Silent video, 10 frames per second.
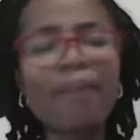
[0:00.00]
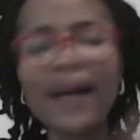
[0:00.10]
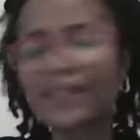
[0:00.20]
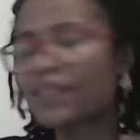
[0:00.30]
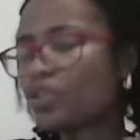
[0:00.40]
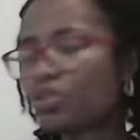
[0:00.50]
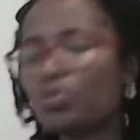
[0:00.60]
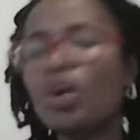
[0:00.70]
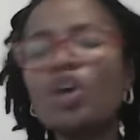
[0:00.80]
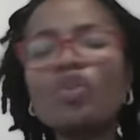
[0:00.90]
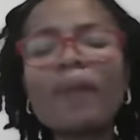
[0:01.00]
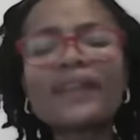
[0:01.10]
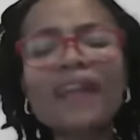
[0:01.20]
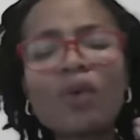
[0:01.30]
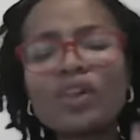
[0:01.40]
passing through, no
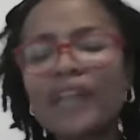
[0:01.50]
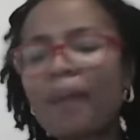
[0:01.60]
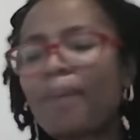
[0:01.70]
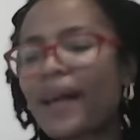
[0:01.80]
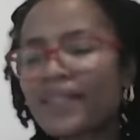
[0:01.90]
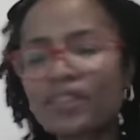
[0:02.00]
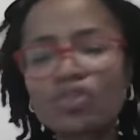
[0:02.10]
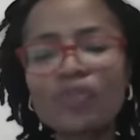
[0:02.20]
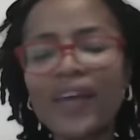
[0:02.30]
matter what they are passing through.